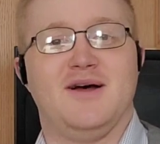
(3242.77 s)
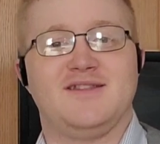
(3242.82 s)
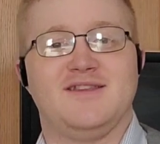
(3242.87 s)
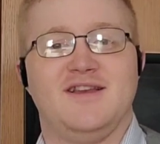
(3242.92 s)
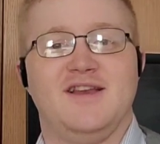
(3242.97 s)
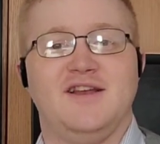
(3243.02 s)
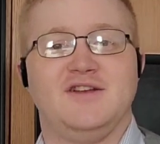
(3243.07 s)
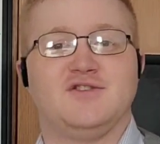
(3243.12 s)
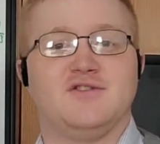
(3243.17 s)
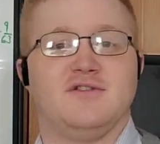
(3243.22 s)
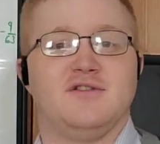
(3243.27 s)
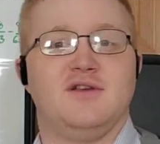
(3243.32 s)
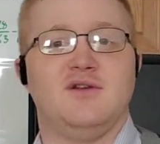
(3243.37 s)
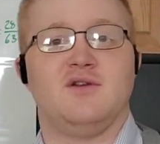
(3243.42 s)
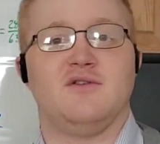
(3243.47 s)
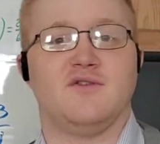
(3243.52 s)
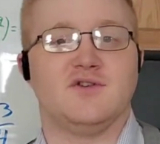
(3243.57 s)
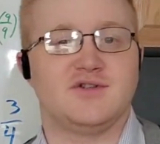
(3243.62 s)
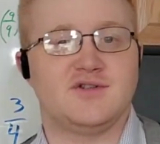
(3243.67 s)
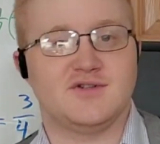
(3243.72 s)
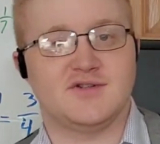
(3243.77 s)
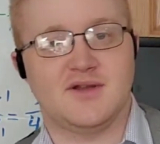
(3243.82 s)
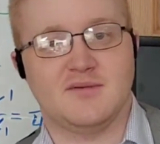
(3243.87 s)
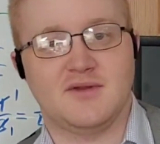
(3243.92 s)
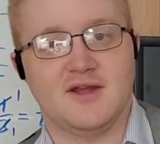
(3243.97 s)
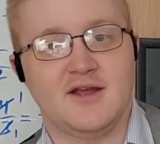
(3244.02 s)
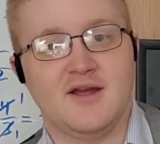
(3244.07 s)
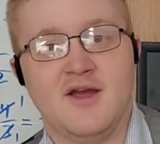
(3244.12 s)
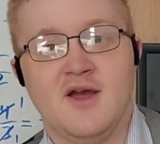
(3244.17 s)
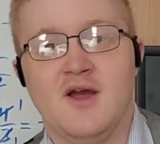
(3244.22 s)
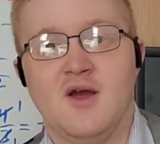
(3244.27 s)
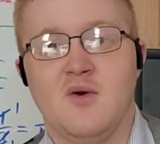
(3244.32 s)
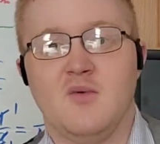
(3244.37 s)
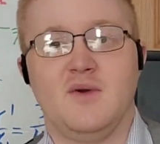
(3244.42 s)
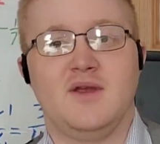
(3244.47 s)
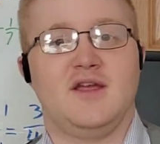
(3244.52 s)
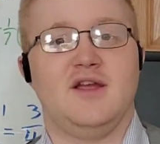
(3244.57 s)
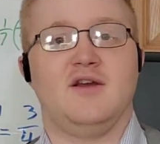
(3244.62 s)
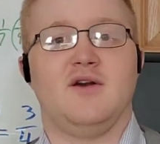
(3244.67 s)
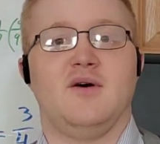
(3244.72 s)
about the nature of the universe or something,
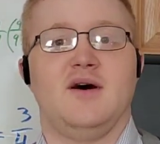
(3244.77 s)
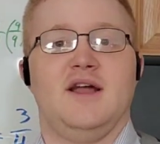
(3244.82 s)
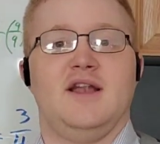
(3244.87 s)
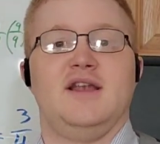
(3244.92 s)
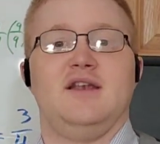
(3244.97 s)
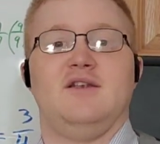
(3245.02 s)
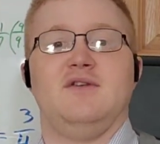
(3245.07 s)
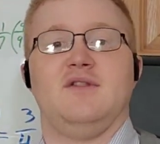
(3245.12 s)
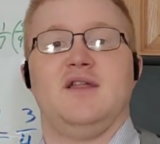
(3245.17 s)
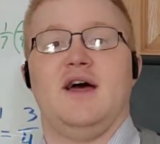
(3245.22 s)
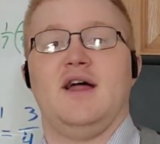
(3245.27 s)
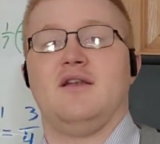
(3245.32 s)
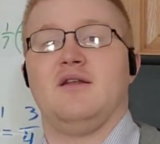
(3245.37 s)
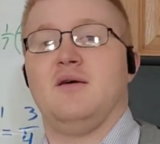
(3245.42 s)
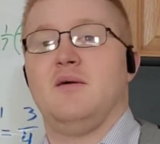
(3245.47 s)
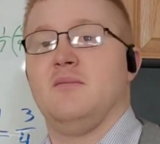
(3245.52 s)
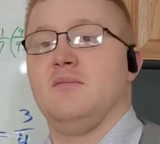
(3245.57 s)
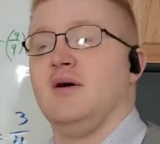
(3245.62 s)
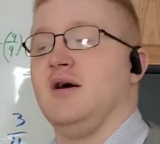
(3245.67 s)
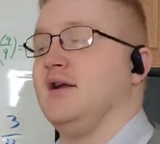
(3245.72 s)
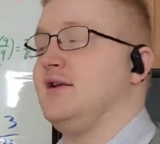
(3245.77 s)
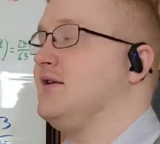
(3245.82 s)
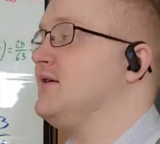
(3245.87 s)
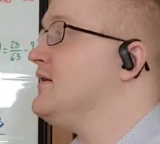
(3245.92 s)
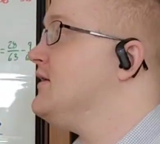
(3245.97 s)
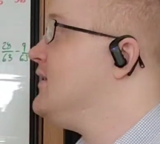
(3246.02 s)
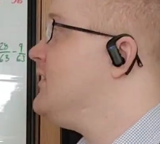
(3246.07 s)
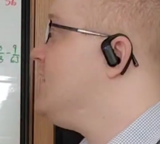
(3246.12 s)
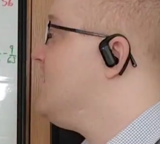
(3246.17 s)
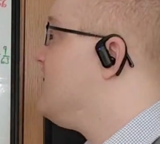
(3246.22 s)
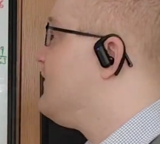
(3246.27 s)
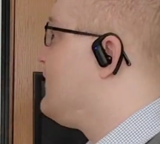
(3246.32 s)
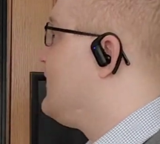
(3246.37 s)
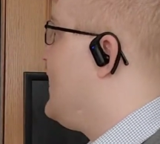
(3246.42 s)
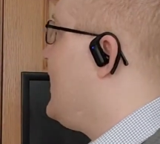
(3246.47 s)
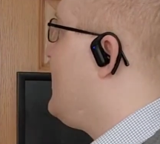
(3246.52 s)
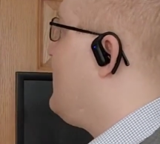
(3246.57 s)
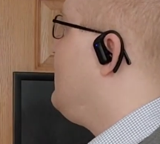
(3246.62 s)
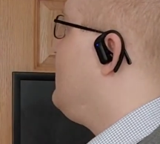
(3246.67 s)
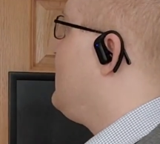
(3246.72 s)
we can go ahead and do that. But for
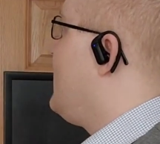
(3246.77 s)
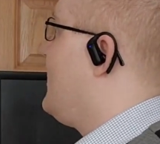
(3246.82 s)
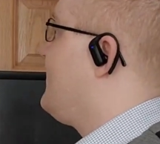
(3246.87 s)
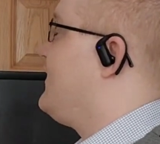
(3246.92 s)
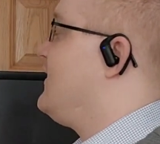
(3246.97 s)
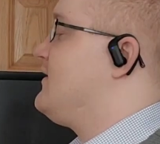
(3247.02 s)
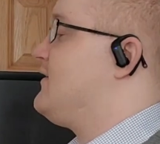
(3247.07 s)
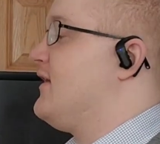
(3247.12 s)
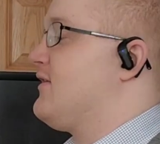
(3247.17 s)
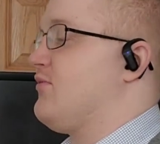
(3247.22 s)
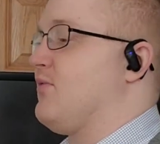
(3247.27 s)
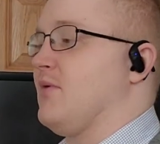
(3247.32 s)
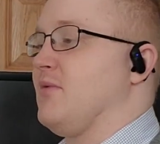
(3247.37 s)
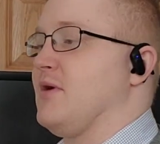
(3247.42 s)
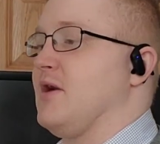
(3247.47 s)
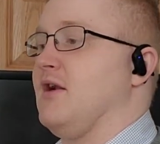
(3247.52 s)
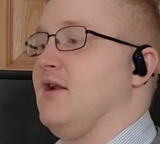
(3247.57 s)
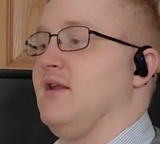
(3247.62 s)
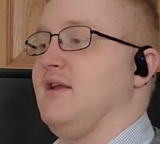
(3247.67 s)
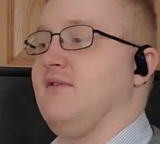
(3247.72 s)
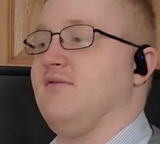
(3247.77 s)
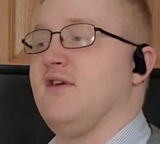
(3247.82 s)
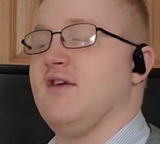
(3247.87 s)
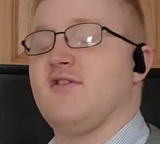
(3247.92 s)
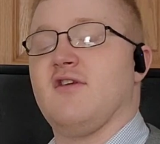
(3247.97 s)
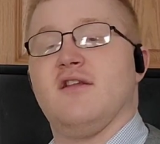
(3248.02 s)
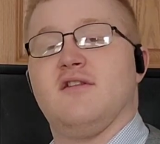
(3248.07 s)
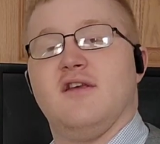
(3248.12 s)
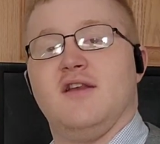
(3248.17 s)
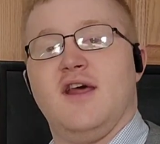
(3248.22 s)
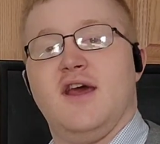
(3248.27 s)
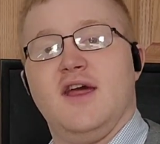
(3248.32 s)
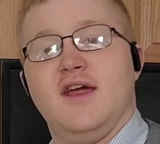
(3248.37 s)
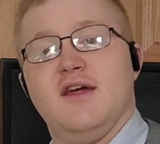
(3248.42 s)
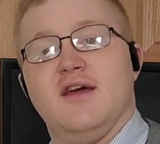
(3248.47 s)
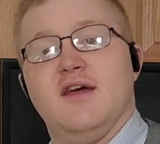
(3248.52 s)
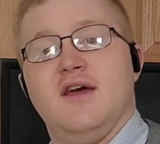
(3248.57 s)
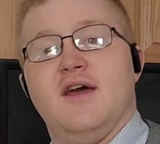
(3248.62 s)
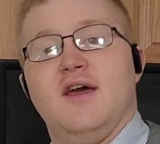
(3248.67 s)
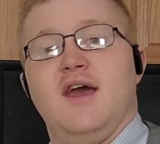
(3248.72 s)
now, I think that's where we're going to leave this at
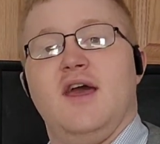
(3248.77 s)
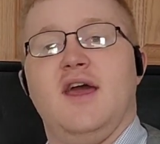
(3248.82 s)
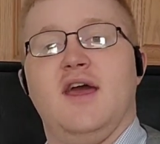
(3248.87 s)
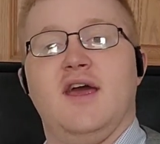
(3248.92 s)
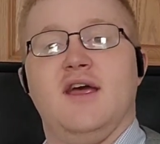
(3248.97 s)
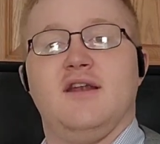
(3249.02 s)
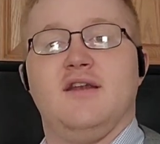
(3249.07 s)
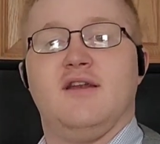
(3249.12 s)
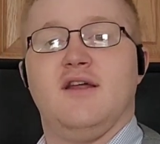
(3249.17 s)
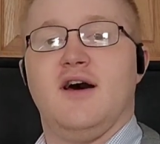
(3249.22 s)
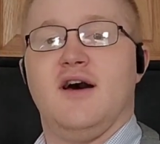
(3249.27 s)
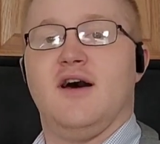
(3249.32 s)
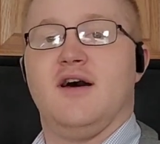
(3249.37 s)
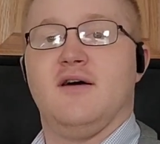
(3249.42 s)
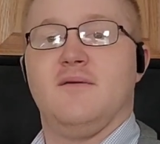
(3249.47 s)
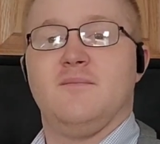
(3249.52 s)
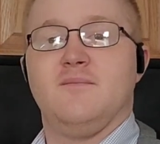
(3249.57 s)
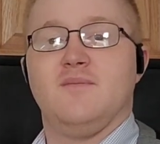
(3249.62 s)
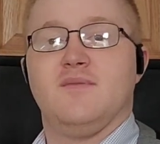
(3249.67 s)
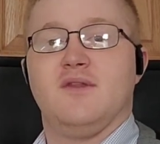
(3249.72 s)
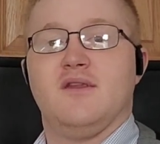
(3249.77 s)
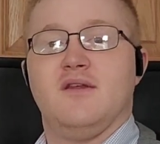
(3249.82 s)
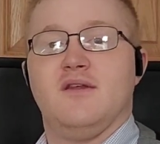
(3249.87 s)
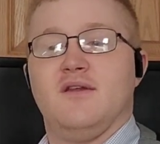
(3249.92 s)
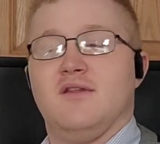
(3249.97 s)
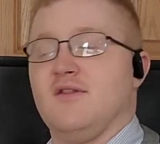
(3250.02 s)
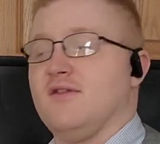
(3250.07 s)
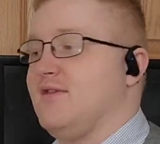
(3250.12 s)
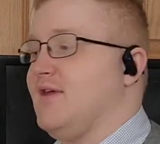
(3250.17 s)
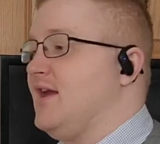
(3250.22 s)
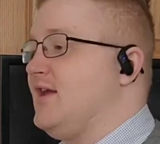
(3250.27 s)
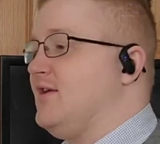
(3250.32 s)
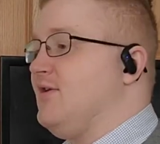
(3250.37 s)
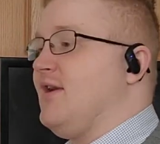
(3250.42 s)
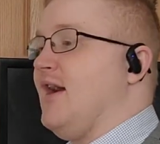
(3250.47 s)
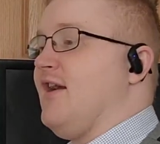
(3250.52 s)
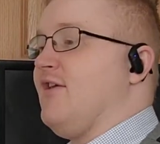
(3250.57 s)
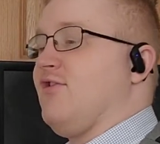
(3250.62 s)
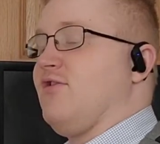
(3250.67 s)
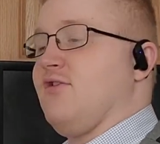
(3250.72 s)
today. And thank you
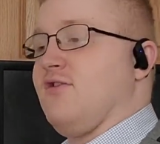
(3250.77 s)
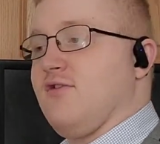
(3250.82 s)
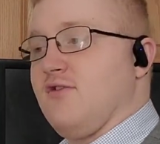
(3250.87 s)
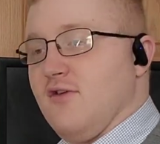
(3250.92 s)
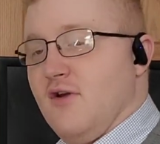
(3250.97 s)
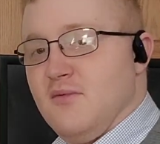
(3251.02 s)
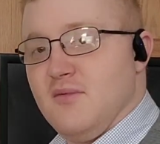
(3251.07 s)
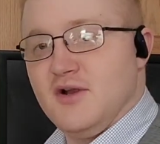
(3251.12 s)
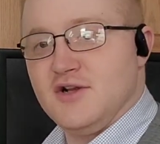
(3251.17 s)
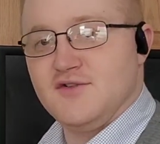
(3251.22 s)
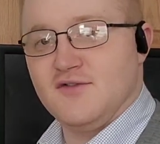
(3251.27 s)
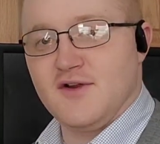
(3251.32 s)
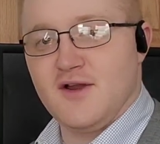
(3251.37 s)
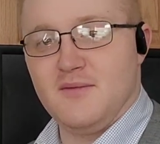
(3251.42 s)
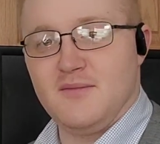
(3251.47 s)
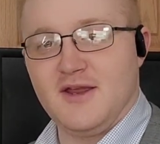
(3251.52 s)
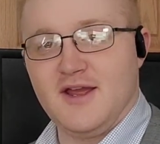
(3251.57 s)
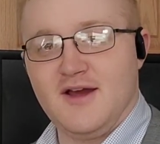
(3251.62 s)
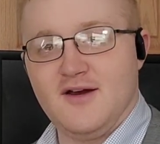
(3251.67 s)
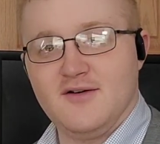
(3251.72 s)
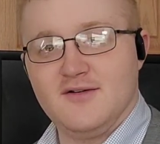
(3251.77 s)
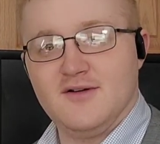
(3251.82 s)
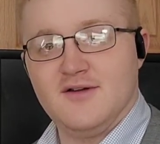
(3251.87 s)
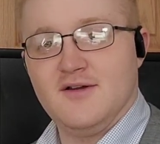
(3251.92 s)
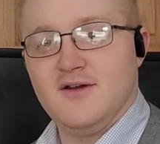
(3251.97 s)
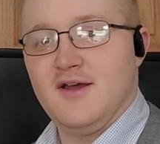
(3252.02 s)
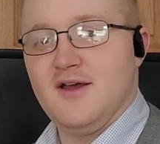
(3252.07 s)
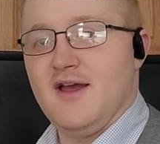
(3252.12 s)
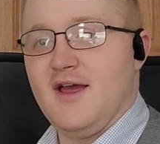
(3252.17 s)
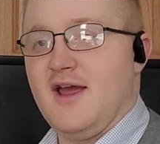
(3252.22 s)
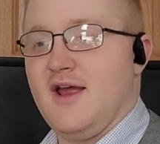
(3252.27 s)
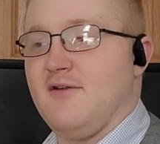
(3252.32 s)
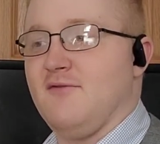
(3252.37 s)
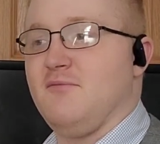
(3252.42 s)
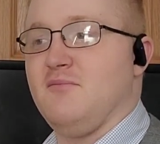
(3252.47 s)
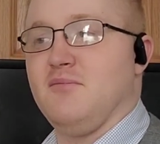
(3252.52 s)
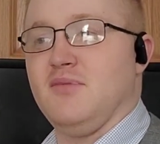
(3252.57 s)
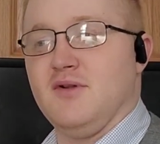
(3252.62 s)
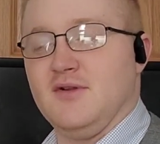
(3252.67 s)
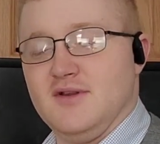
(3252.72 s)
guys so much for coming out. And
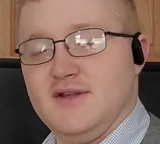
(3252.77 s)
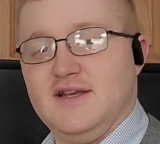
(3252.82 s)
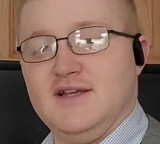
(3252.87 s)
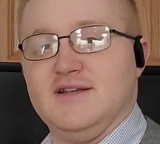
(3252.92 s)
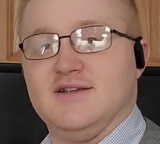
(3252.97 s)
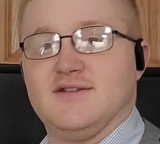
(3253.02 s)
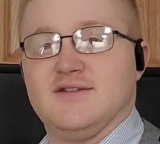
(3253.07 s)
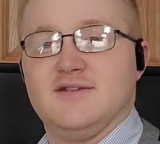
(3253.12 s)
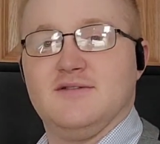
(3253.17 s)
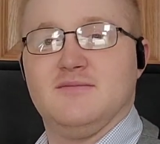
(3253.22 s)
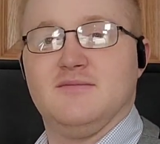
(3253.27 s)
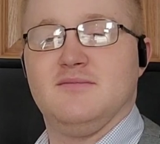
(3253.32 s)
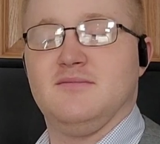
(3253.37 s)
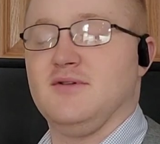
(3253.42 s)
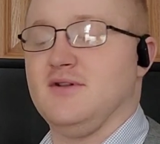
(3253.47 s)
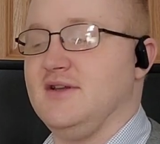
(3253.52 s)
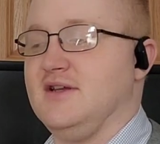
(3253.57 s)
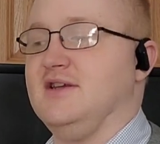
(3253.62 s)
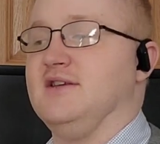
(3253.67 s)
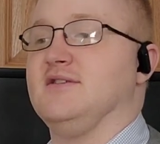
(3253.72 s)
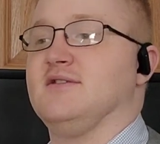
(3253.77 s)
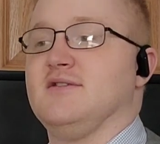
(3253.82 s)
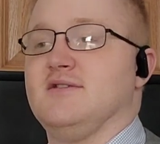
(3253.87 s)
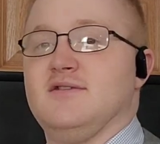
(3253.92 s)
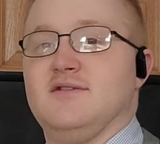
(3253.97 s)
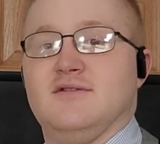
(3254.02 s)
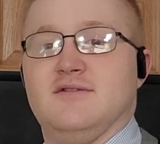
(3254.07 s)
please, please